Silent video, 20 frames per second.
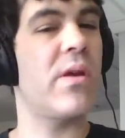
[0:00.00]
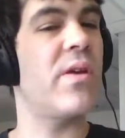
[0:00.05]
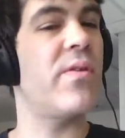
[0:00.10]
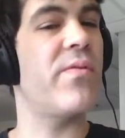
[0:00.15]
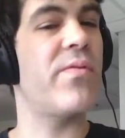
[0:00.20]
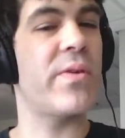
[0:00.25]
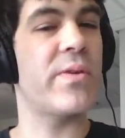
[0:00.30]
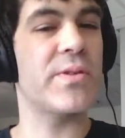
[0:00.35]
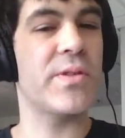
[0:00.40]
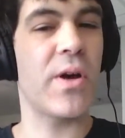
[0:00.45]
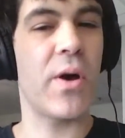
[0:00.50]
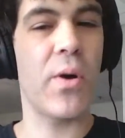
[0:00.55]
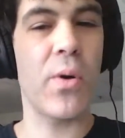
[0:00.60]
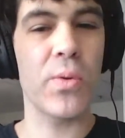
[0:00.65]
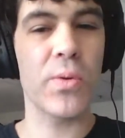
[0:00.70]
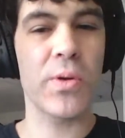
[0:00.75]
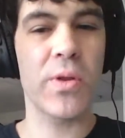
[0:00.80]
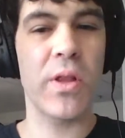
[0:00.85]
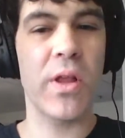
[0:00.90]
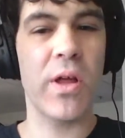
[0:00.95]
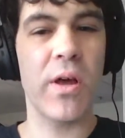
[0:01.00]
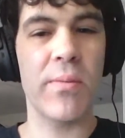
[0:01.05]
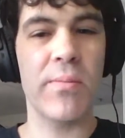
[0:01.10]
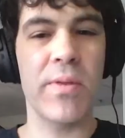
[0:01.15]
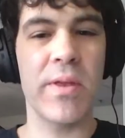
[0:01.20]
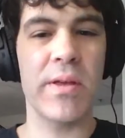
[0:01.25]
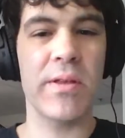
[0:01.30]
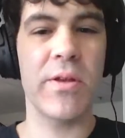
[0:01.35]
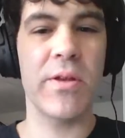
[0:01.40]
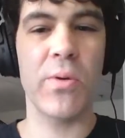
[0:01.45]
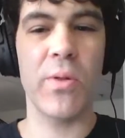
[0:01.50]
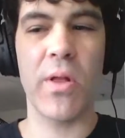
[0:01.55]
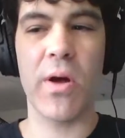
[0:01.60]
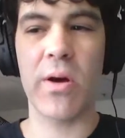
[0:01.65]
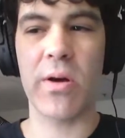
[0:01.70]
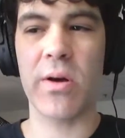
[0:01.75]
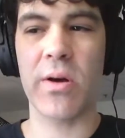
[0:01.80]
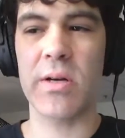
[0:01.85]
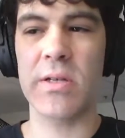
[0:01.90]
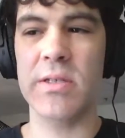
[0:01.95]
if there's an old club that no
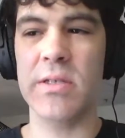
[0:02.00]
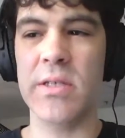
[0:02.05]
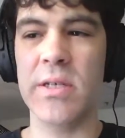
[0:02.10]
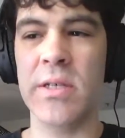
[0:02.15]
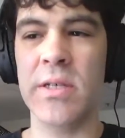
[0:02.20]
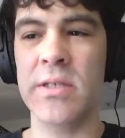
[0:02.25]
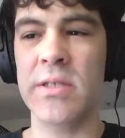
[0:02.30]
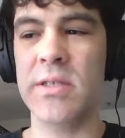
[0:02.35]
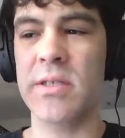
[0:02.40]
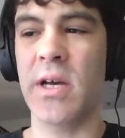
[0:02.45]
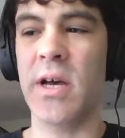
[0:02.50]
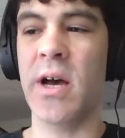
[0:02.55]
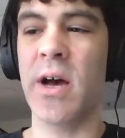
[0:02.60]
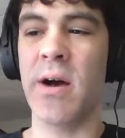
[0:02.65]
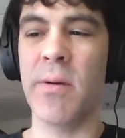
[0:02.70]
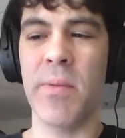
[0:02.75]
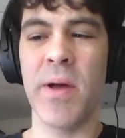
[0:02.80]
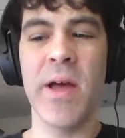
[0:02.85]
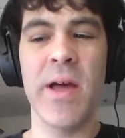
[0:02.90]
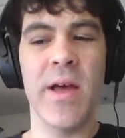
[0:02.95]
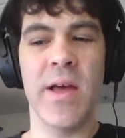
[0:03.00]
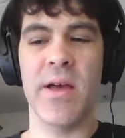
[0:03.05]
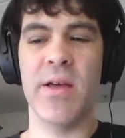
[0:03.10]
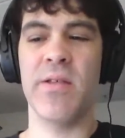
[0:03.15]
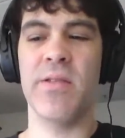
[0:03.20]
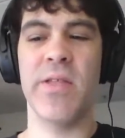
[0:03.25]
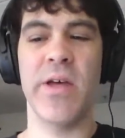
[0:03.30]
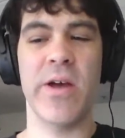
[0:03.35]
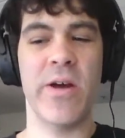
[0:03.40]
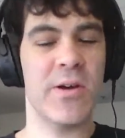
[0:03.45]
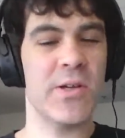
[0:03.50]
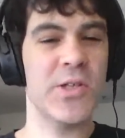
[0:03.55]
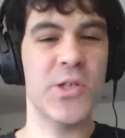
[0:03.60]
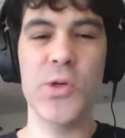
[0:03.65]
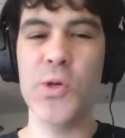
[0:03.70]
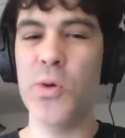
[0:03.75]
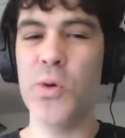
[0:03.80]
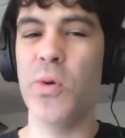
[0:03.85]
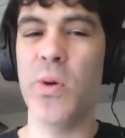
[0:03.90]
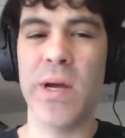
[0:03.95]
longer exists, there are
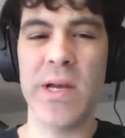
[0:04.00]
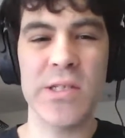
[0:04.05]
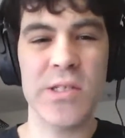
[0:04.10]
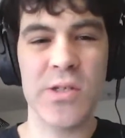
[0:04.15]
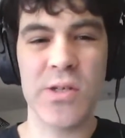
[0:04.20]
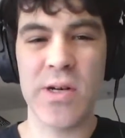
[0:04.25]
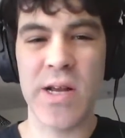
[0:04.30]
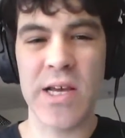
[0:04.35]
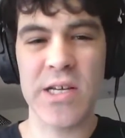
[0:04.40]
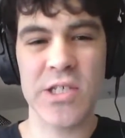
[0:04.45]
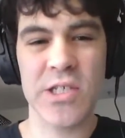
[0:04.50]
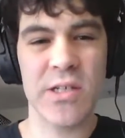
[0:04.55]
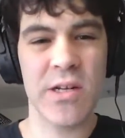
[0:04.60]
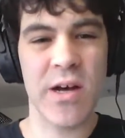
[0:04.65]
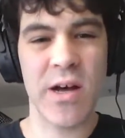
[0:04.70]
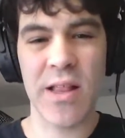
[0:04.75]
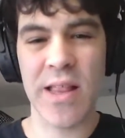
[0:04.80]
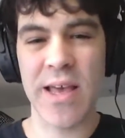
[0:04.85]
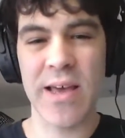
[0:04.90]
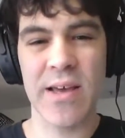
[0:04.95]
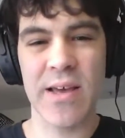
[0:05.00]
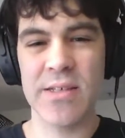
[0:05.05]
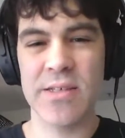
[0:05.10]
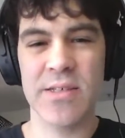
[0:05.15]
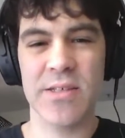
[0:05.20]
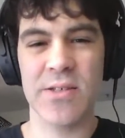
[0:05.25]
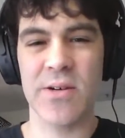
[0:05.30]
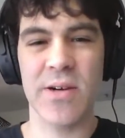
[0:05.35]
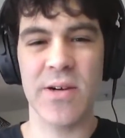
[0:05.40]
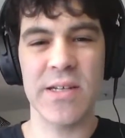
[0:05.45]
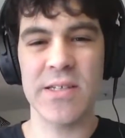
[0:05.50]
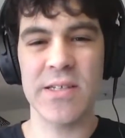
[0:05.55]
two internationales,